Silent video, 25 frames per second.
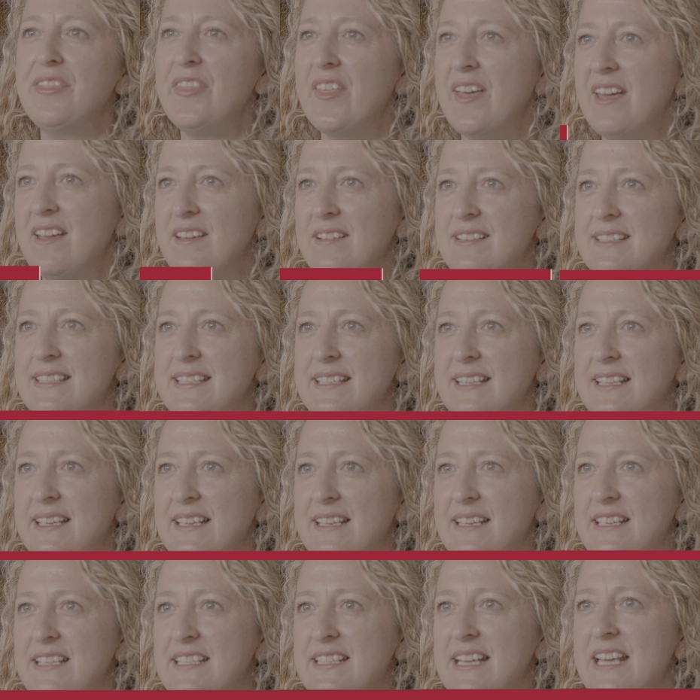
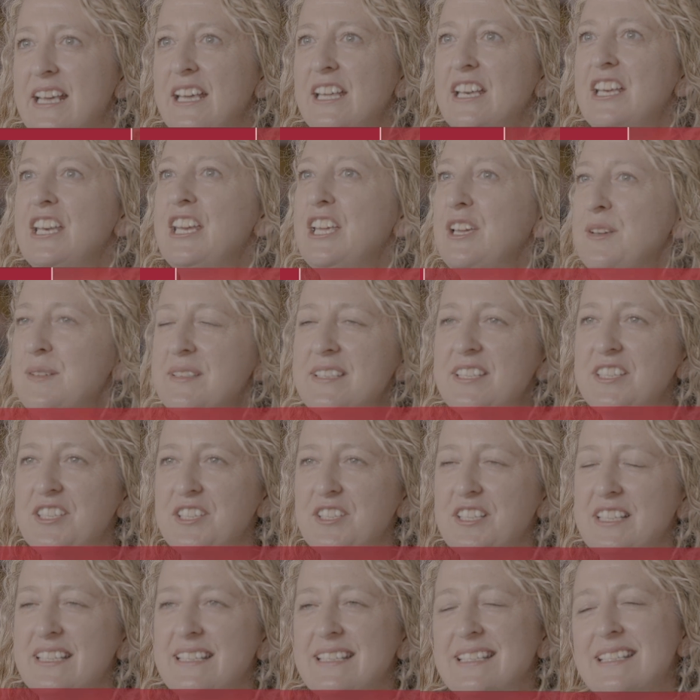thousand new
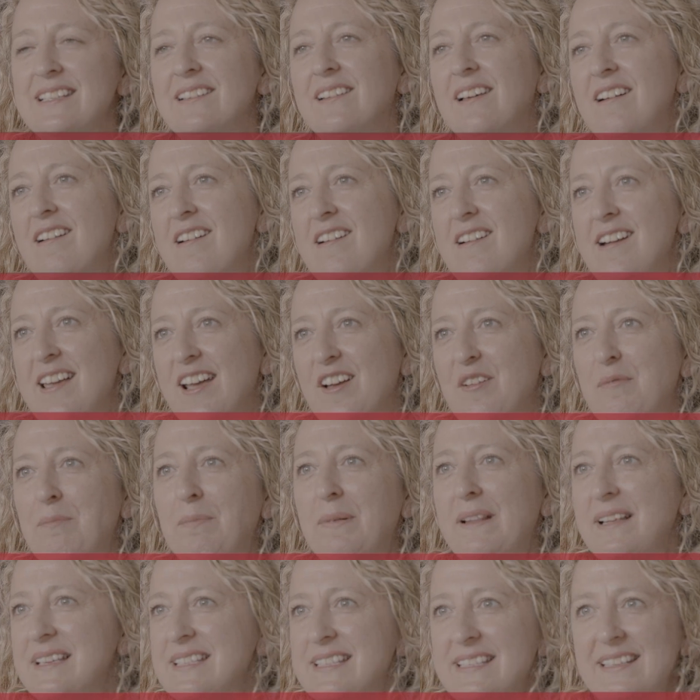students learning on
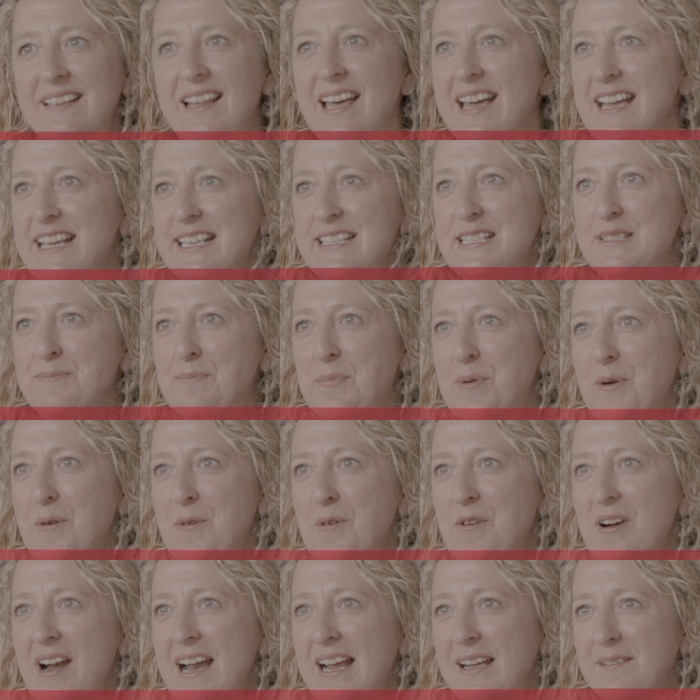Plus Alliance
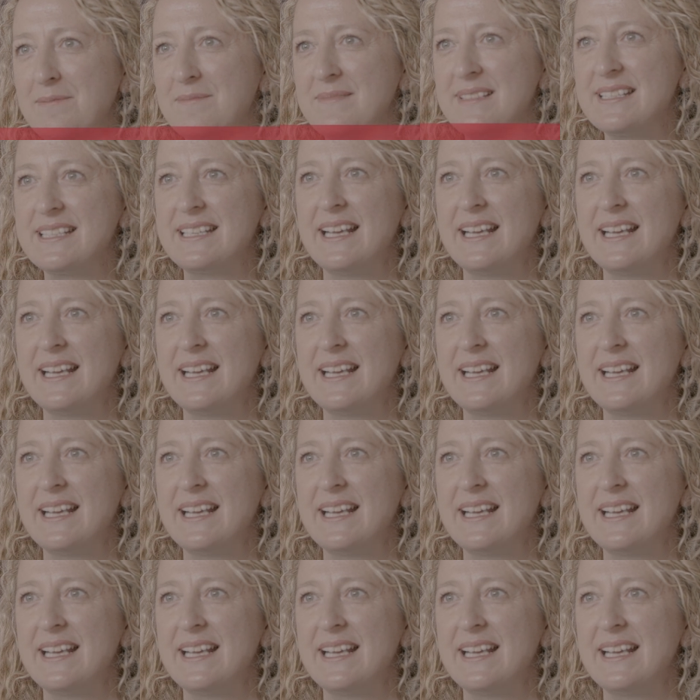programmes.